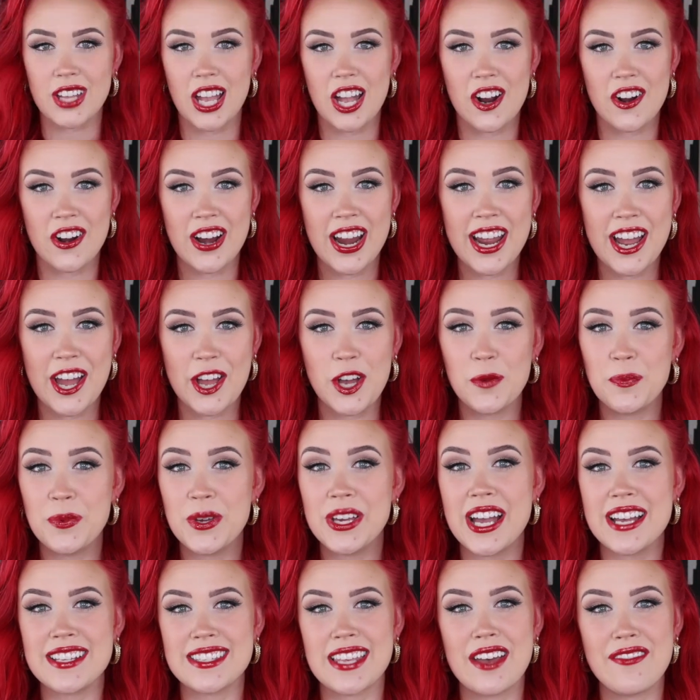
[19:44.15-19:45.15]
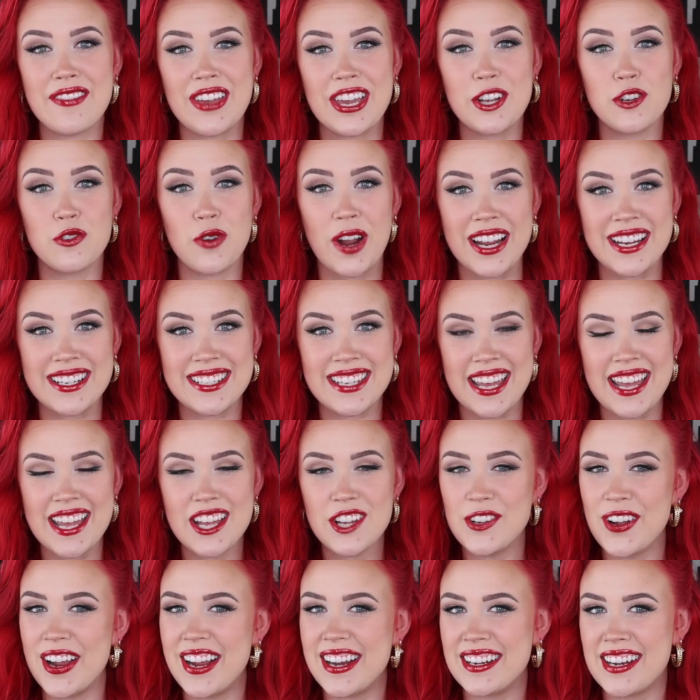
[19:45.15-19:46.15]
All right, I hope you guys have a great
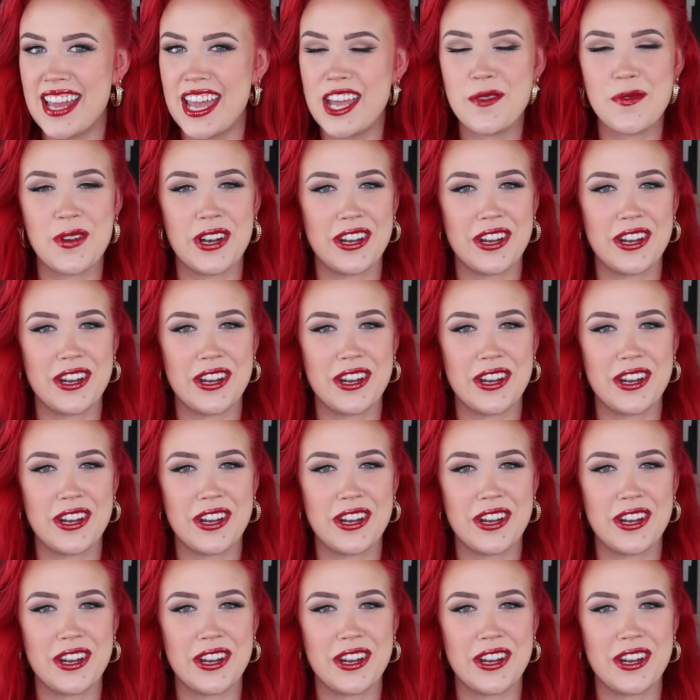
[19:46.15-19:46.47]
day, great night,